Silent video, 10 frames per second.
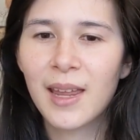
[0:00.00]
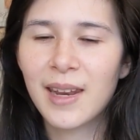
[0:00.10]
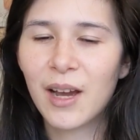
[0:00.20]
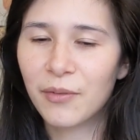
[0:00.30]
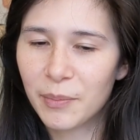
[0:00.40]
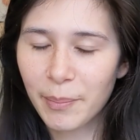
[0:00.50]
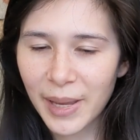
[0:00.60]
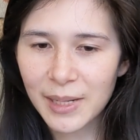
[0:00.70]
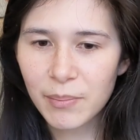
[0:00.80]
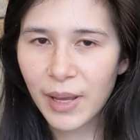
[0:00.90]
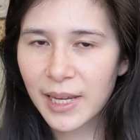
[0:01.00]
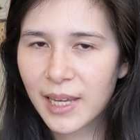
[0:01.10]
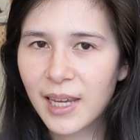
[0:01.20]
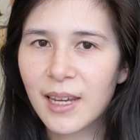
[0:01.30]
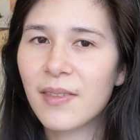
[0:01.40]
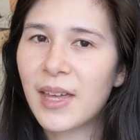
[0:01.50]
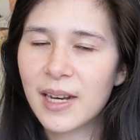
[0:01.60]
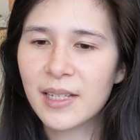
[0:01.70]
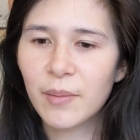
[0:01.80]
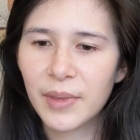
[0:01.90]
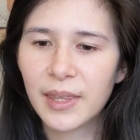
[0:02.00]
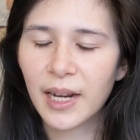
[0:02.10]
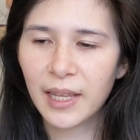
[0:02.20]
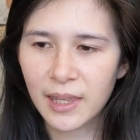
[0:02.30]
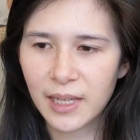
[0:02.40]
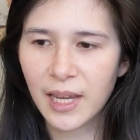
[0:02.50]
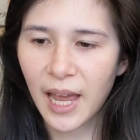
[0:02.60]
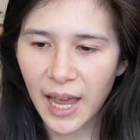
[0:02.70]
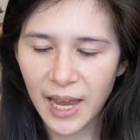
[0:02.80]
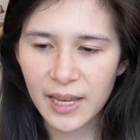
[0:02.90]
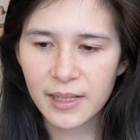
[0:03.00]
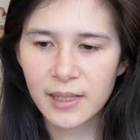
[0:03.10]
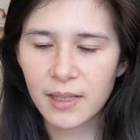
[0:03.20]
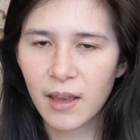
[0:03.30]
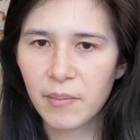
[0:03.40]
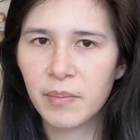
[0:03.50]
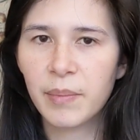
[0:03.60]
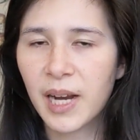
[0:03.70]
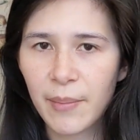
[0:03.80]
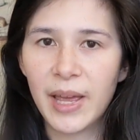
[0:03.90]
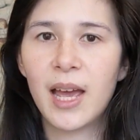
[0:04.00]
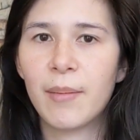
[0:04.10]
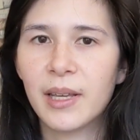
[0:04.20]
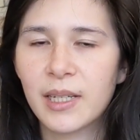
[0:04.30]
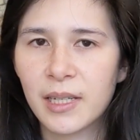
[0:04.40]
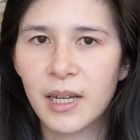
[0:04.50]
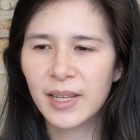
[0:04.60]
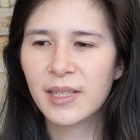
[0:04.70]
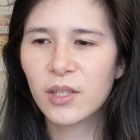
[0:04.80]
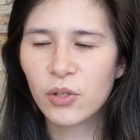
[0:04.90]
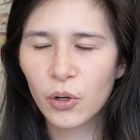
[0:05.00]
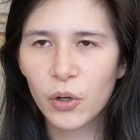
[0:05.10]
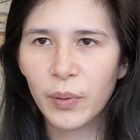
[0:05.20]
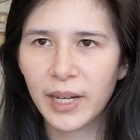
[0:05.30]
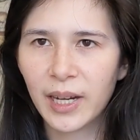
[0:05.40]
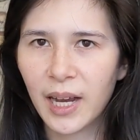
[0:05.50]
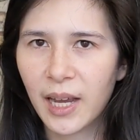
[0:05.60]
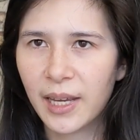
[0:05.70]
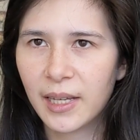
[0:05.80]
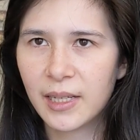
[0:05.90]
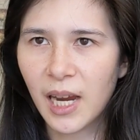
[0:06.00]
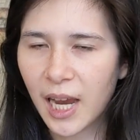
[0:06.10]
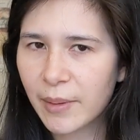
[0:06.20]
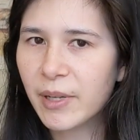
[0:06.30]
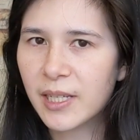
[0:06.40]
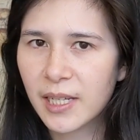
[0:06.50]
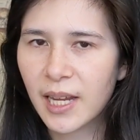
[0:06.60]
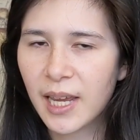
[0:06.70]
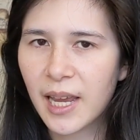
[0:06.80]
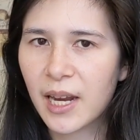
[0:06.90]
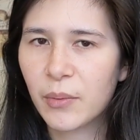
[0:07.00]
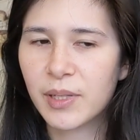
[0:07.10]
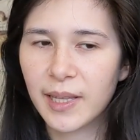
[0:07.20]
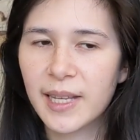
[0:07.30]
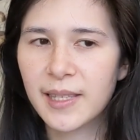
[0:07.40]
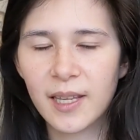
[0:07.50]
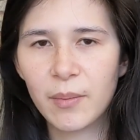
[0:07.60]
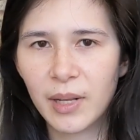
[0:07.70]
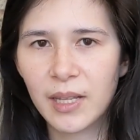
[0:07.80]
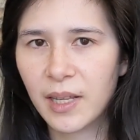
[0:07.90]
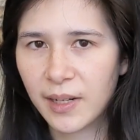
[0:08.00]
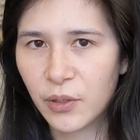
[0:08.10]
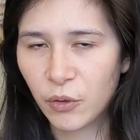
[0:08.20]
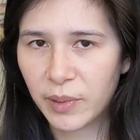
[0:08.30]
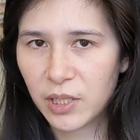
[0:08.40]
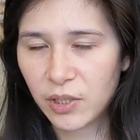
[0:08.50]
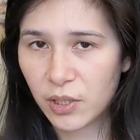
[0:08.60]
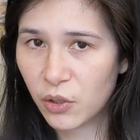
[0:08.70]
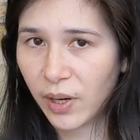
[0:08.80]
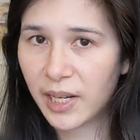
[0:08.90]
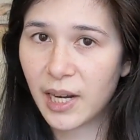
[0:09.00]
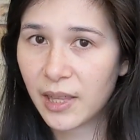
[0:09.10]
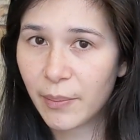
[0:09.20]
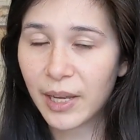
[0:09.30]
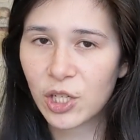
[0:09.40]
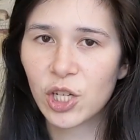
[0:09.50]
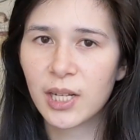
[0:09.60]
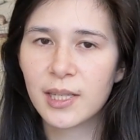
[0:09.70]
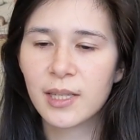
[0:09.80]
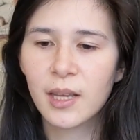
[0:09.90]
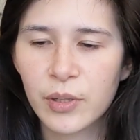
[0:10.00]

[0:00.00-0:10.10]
Now for bed making, that is something that I think has become a habit. It's so quick. I timed it today and it was less than a minute that it took me just to straighten out the bed sheets.